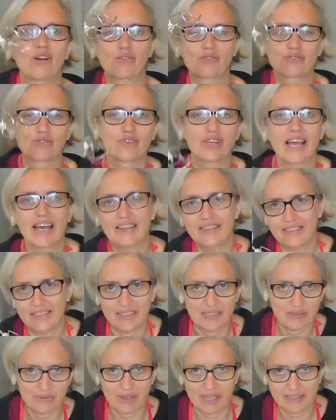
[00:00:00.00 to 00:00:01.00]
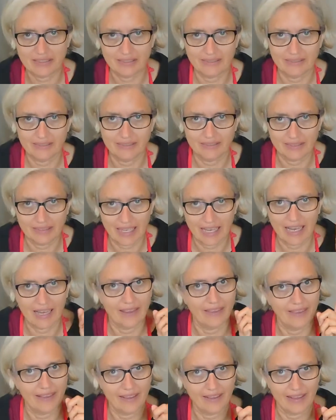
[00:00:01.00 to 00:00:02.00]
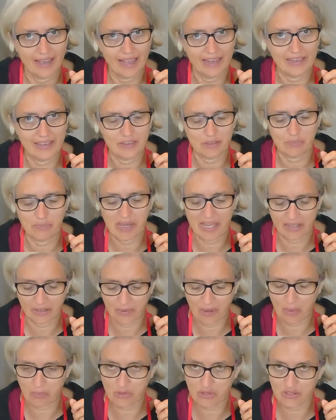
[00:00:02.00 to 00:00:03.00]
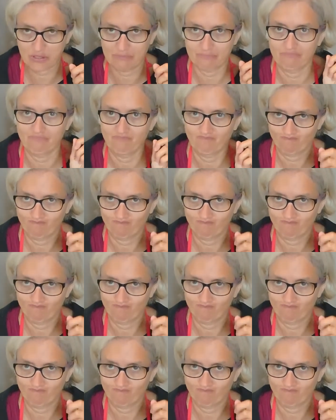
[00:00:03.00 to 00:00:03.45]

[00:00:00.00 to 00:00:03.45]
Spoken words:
also got this one. I think that is a better option.